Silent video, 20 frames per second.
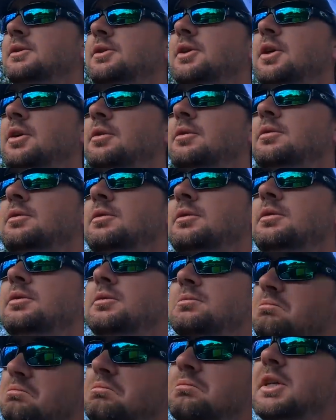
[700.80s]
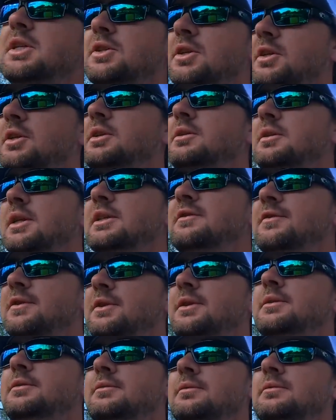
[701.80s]
So that's good, that's
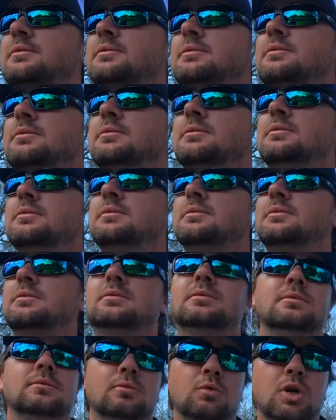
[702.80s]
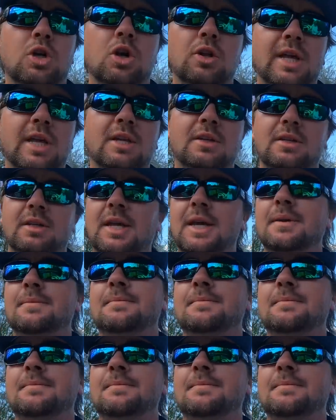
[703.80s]
fun. We'll call that a good